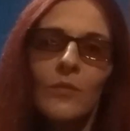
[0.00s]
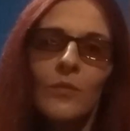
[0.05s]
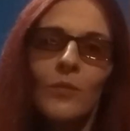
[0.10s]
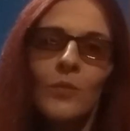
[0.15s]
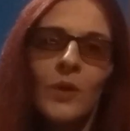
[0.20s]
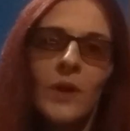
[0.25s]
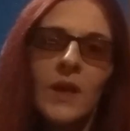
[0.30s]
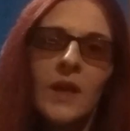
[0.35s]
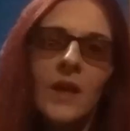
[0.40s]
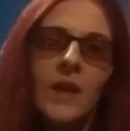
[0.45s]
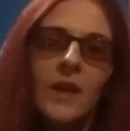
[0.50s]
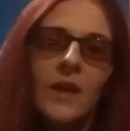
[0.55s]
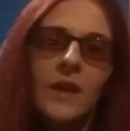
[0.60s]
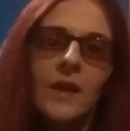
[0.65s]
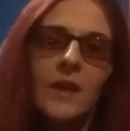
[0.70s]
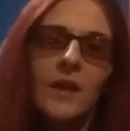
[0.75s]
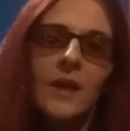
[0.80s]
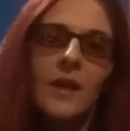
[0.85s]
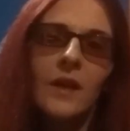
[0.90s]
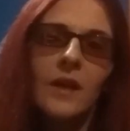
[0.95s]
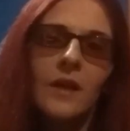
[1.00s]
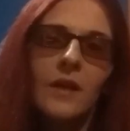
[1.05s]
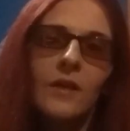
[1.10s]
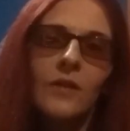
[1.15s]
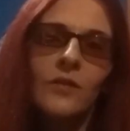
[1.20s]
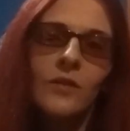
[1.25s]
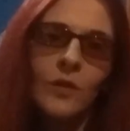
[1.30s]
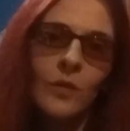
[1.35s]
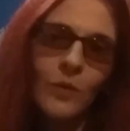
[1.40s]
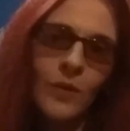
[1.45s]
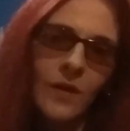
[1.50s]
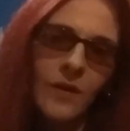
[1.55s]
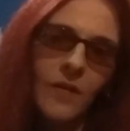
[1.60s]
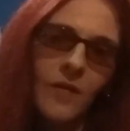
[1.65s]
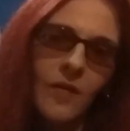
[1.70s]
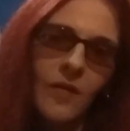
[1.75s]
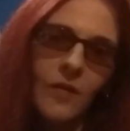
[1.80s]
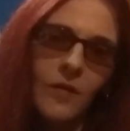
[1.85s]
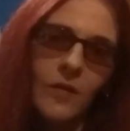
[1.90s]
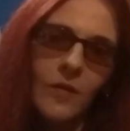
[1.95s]
We do
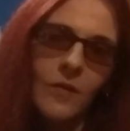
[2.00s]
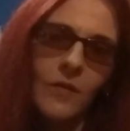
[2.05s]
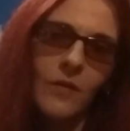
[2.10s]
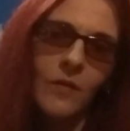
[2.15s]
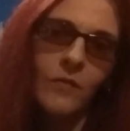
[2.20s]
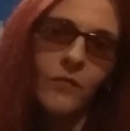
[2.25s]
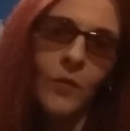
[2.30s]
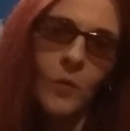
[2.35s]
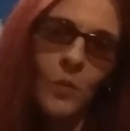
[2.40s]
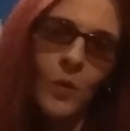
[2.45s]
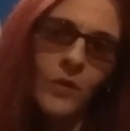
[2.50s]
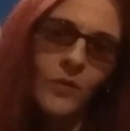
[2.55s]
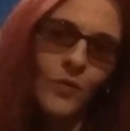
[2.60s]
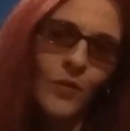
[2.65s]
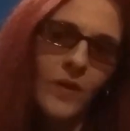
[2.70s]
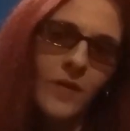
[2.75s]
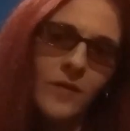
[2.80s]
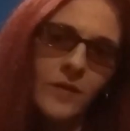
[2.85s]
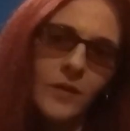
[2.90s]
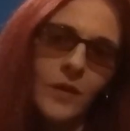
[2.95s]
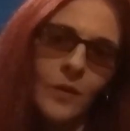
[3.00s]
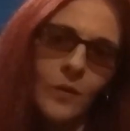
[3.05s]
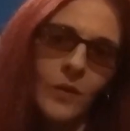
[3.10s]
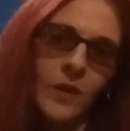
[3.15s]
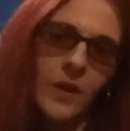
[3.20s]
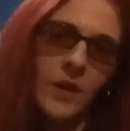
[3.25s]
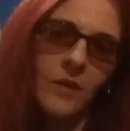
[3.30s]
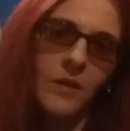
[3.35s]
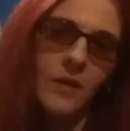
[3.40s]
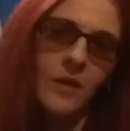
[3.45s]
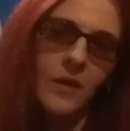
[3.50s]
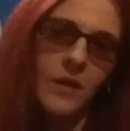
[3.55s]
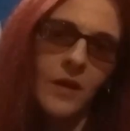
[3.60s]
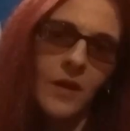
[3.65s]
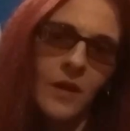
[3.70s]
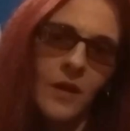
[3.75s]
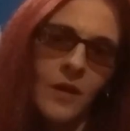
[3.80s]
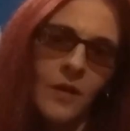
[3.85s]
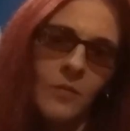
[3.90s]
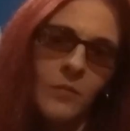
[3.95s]
this for one reason only,
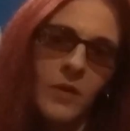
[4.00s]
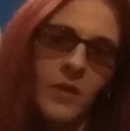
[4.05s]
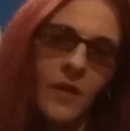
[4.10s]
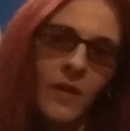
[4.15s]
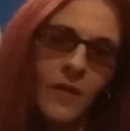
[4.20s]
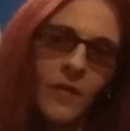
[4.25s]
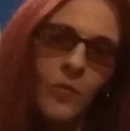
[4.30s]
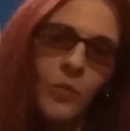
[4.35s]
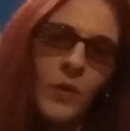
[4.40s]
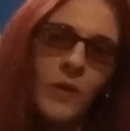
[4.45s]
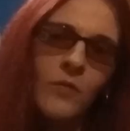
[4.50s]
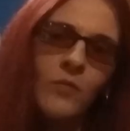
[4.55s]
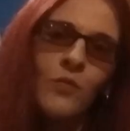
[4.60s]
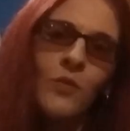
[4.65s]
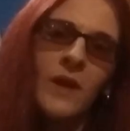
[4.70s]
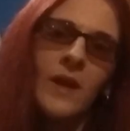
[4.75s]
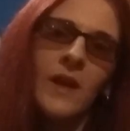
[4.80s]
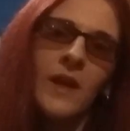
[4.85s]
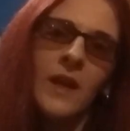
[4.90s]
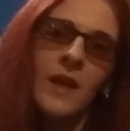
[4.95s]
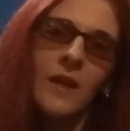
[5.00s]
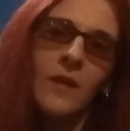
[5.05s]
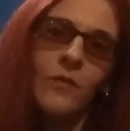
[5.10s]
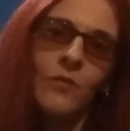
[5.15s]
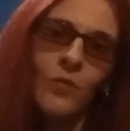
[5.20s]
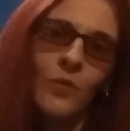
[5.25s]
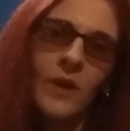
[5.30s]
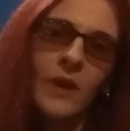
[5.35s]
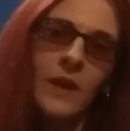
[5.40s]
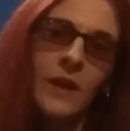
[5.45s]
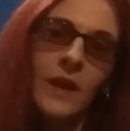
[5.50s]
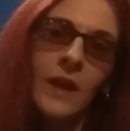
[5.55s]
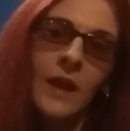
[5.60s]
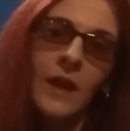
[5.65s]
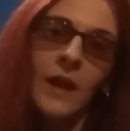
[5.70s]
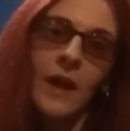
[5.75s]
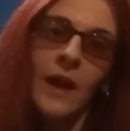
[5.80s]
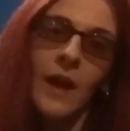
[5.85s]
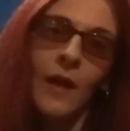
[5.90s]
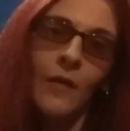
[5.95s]
because we really,
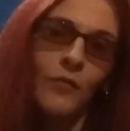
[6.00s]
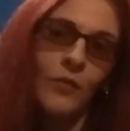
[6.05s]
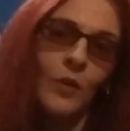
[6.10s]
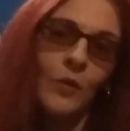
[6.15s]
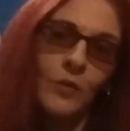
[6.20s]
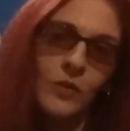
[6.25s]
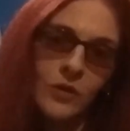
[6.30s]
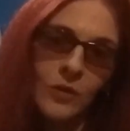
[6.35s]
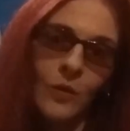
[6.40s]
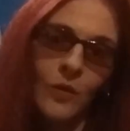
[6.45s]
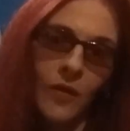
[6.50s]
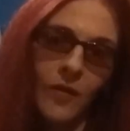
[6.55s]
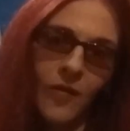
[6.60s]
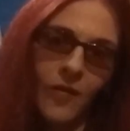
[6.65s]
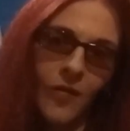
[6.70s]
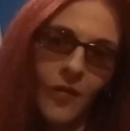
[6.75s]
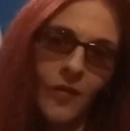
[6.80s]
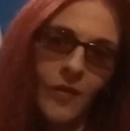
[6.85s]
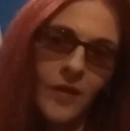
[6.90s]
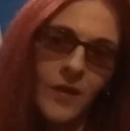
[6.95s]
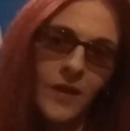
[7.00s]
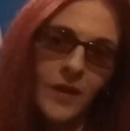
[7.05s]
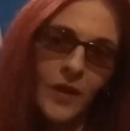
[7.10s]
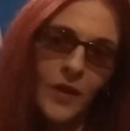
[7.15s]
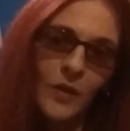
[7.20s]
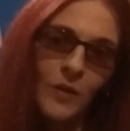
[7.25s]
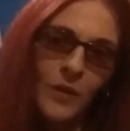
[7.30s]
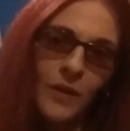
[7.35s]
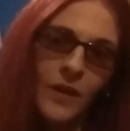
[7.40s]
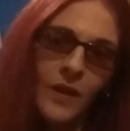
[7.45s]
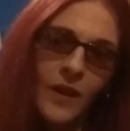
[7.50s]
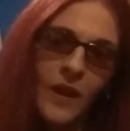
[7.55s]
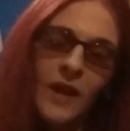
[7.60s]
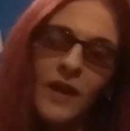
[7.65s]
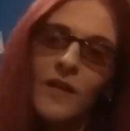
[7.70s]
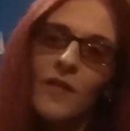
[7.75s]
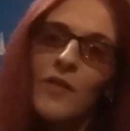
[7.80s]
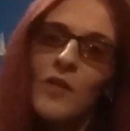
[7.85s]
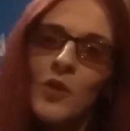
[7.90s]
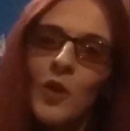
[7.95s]
really have no choice,
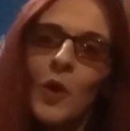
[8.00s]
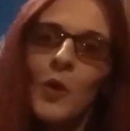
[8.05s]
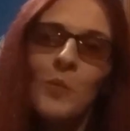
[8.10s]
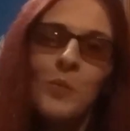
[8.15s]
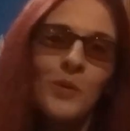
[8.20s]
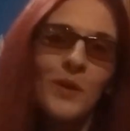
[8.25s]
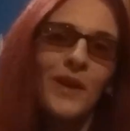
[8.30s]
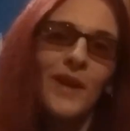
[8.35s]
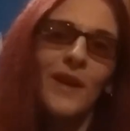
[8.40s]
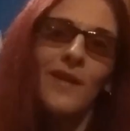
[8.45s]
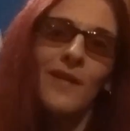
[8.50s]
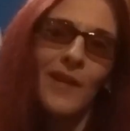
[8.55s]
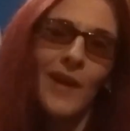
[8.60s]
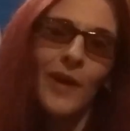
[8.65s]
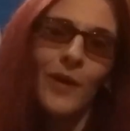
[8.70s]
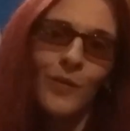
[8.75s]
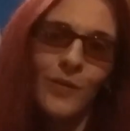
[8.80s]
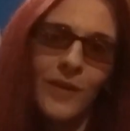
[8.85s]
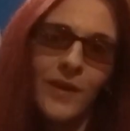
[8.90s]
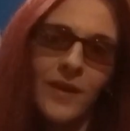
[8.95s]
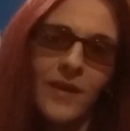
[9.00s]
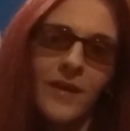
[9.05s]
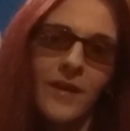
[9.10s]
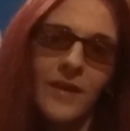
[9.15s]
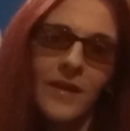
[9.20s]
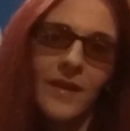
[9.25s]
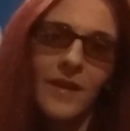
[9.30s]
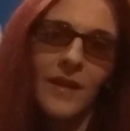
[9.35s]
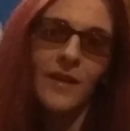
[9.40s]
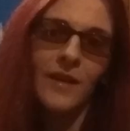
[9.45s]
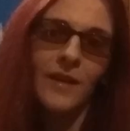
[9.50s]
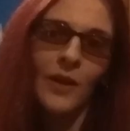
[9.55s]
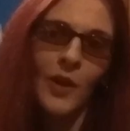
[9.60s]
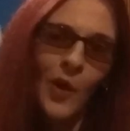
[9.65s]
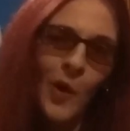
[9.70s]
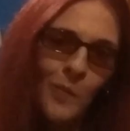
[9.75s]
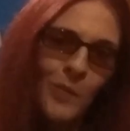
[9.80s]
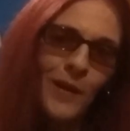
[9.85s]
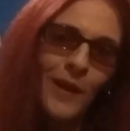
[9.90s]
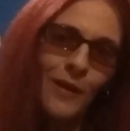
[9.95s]
because nobody is out there
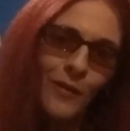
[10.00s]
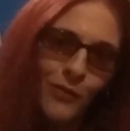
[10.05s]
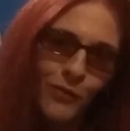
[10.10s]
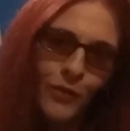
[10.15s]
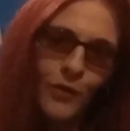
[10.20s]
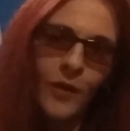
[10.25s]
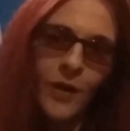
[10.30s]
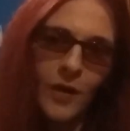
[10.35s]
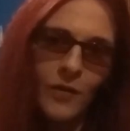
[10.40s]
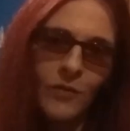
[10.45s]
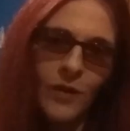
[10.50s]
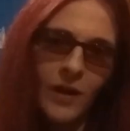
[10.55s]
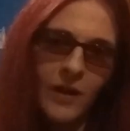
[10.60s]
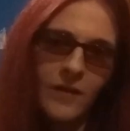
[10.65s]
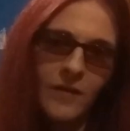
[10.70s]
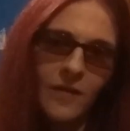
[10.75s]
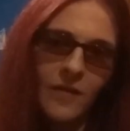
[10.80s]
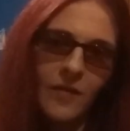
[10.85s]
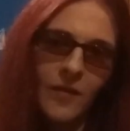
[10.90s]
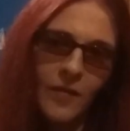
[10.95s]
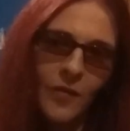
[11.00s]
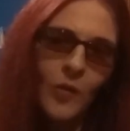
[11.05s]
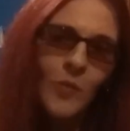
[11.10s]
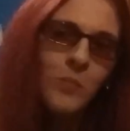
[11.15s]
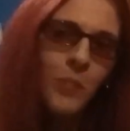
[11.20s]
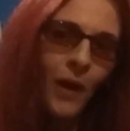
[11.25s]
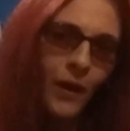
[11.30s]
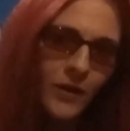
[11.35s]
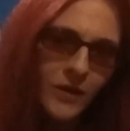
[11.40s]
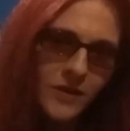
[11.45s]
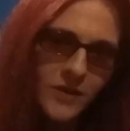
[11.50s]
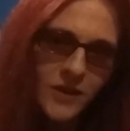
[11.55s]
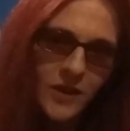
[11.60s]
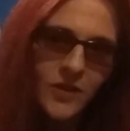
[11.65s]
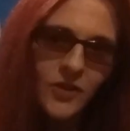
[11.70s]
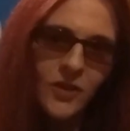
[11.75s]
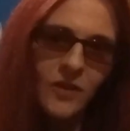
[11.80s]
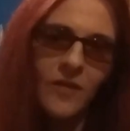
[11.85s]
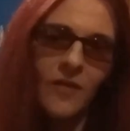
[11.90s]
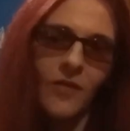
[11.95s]
lobbying for our rights. There's no
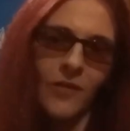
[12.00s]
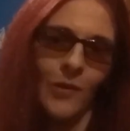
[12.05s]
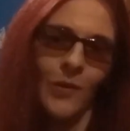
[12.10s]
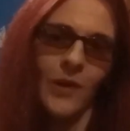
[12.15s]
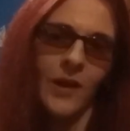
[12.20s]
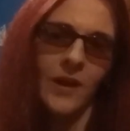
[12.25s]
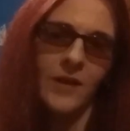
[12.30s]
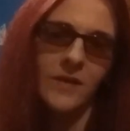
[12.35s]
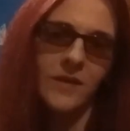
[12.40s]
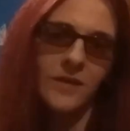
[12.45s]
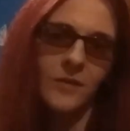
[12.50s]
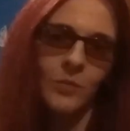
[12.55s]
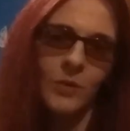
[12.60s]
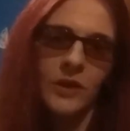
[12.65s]
politicians doing it.